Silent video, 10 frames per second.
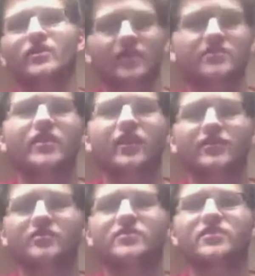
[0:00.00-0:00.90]

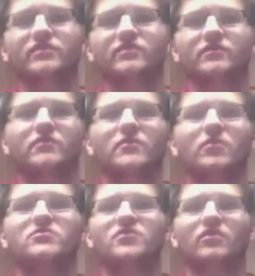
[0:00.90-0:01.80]
catches, even if the
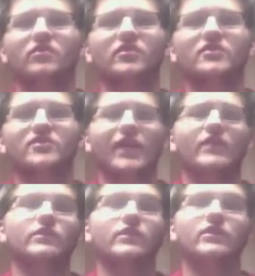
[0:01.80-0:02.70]
throws aren't
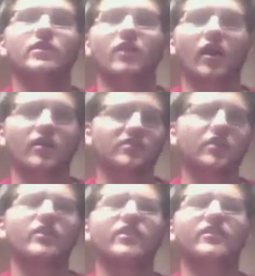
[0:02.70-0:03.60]
exactly on
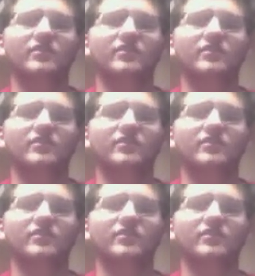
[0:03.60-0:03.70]
target.